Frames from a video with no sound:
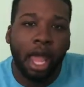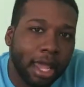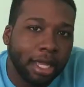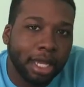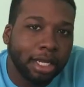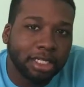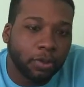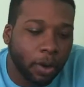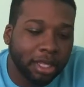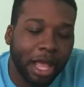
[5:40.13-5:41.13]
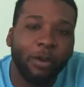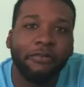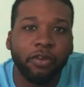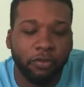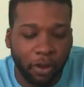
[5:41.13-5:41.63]
It, it doesn't work that way
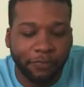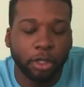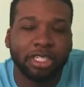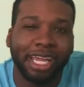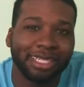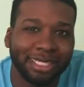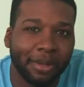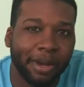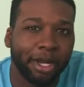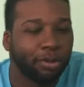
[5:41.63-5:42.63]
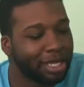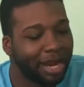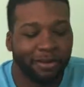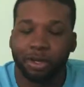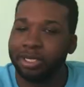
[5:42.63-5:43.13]
if, you, if you're chasing somebody who's
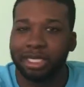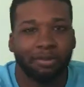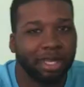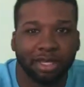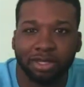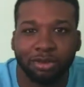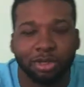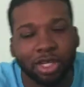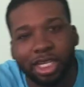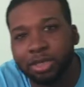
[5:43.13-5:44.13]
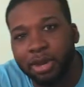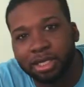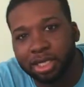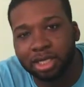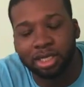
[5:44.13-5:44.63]
not even doing the same thing as you, so it doesn't make
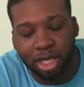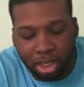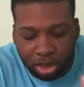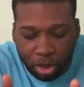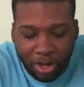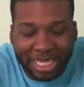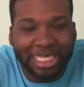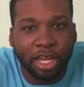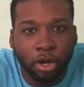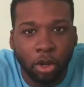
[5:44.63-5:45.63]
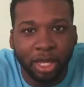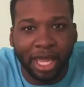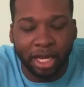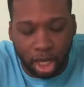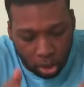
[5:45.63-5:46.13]
sense. So you gotta stay in your own
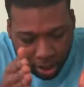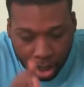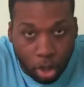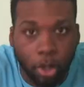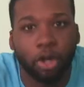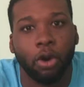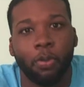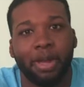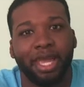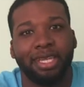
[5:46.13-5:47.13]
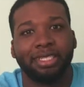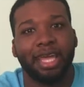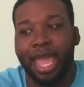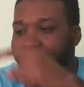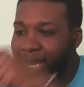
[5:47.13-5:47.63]
lane, you gotta go at your own
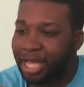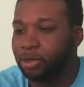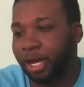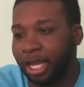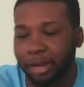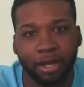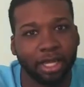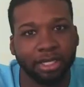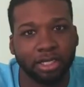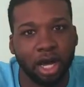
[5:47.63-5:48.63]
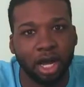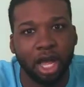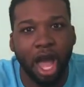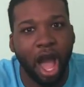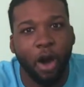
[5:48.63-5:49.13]
pace, and that's what I like about that
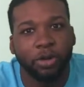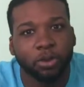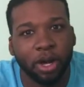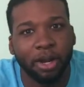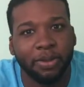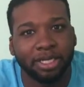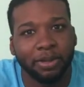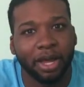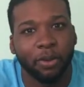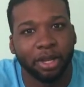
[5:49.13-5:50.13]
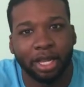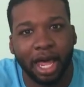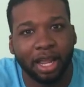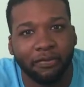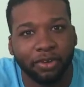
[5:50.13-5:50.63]
song. I always wanna be somebody with a
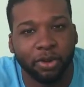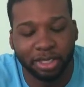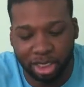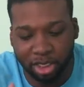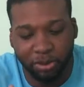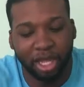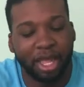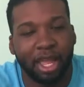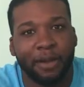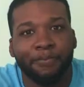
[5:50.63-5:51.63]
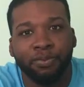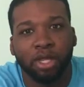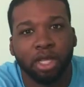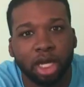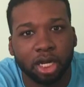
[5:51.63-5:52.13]
lot of influence and just be like, hey,
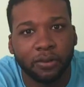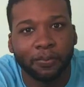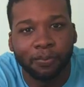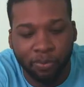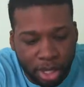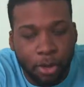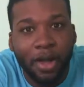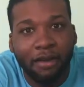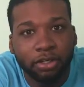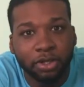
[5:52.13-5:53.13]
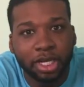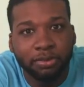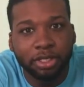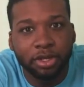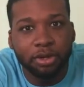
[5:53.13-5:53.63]
look, you have
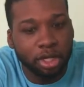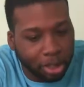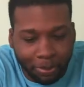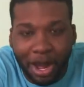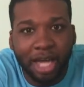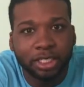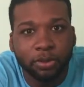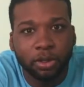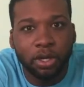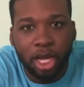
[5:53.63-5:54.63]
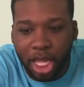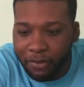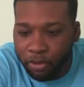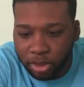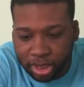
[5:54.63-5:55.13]
dreams, dude, they're possible
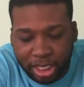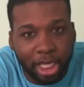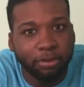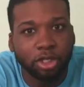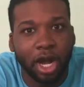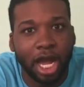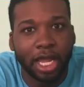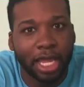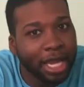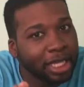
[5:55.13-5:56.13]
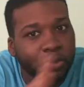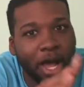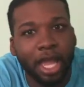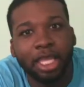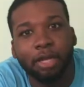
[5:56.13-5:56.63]
if you just keep trying. And that's
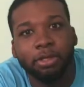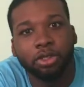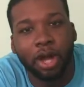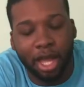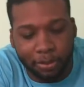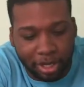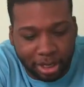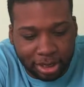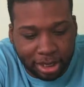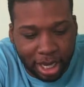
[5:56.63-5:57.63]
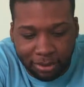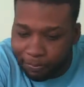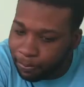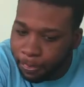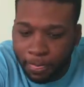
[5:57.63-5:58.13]
why I keep trying, because it's like,
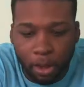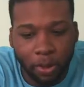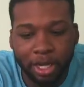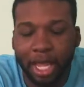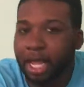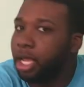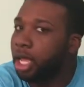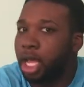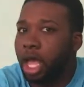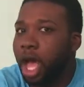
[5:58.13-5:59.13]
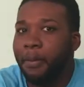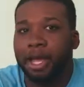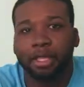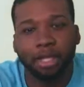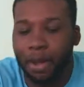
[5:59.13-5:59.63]
one day, I'm
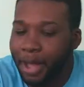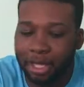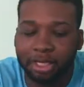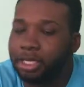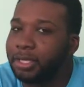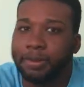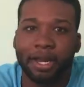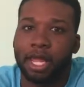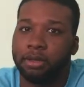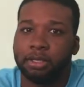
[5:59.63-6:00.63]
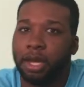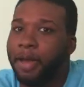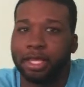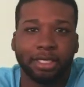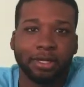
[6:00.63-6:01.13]
gonna have to, I'm gonna have to tell somebody else, I'm
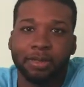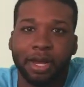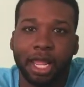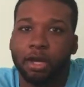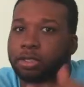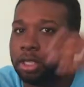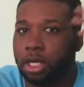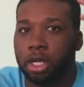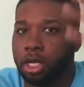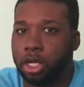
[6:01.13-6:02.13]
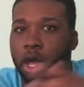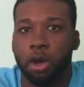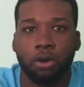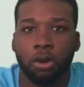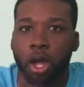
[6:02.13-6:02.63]
gonna have to tell somebody else,
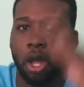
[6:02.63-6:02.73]
yo,